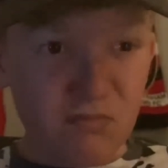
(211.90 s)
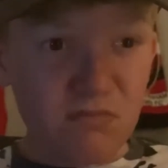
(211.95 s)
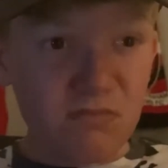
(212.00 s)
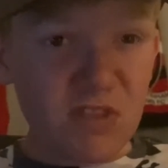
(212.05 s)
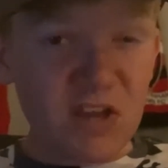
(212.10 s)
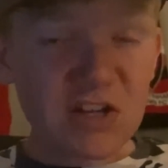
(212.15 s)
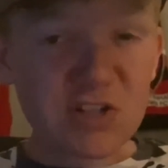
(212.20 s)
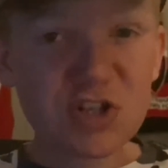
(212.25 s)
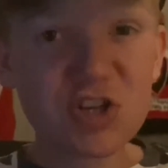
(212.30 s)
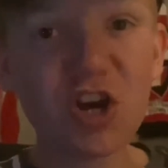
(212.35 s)

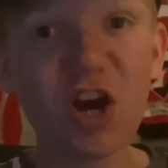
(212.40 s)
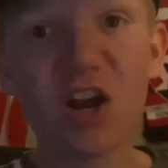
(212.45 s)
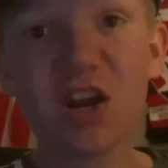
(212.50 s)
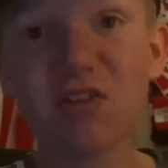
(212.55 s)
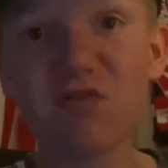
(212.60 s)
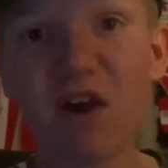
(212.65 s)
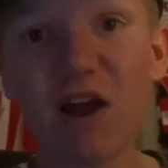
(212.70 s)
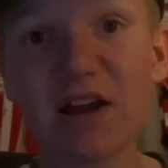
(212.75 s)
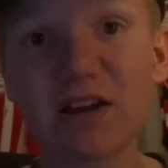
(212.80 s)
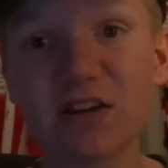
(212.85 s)
Charlie
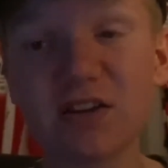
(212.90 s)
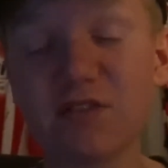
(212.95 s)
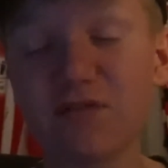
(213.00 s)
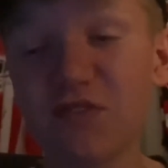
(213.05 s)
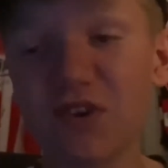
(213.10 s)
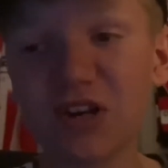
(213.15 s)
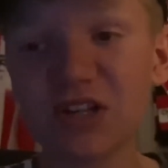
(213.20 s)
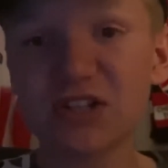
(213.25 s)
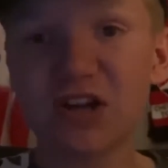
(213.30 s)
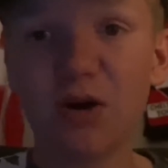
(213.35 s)
Ragland,
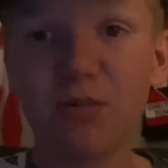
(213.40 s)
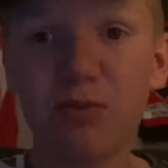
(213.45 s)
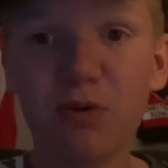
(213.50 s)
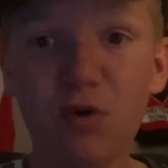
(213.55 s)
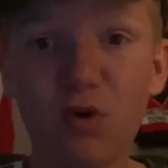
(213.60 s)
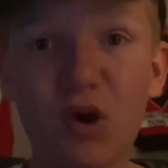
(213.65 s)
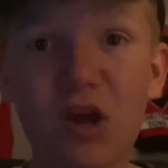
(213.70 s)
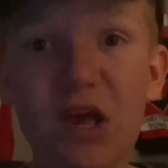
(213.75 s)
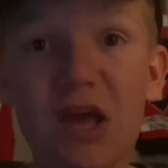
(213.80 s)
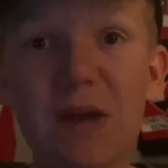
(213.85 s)
for
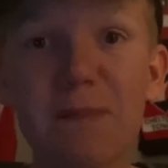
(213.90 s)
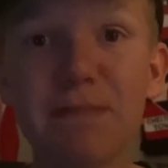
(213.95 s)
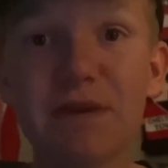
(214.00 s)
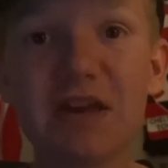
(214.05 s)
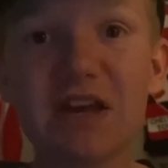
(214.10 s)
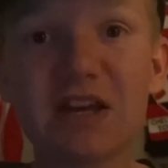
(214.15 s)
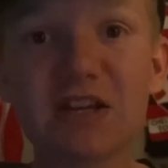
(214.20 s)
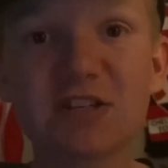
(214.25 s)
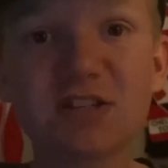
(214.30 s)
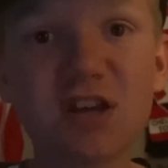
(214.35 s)
example,
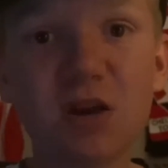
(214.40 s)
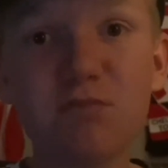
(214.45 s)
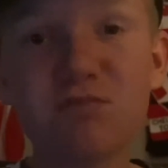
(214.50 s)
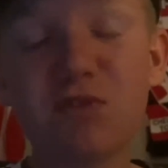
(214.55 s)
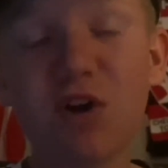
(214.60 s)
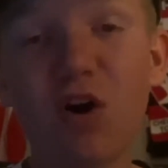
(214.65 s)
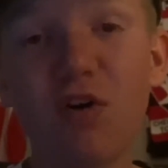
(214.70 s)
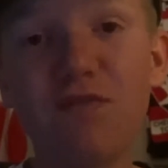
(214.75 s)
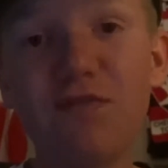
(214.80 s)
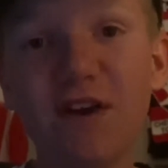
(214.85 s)
being subbed
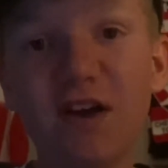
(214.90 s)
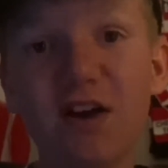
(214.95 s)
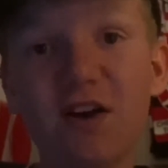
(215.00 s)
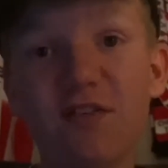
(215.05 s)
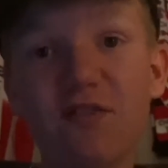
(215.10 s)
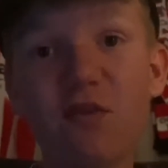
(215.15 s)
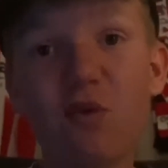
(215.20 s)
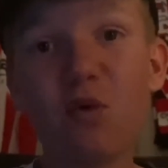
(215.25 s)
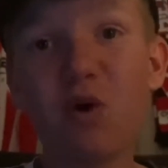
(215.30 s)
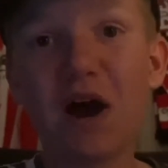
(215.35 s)
off
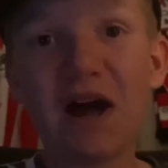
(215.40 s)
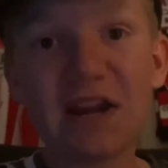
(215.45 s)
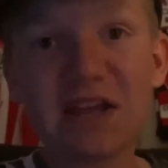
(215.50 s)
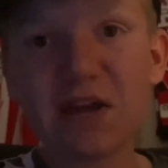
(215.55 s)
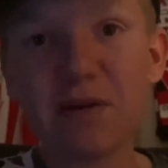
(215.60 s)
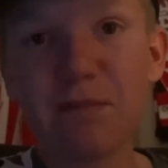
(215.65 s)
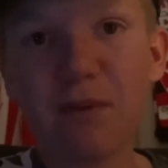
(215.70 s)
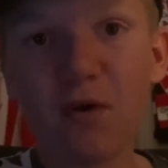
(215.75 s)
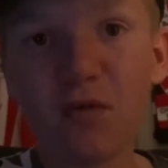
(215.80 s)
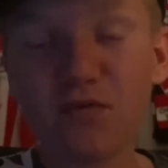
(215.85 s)
for
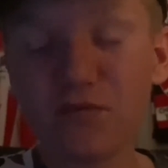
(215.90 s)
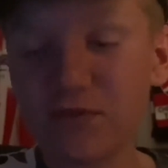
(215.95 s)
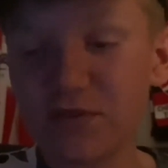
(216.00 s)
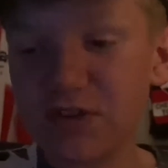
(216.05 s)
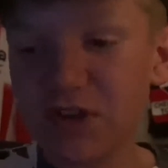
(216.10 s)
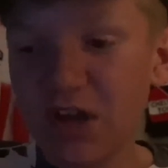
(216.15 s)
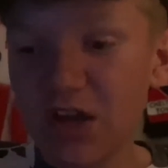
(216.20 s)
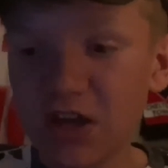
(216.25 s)
Elliot Bonds.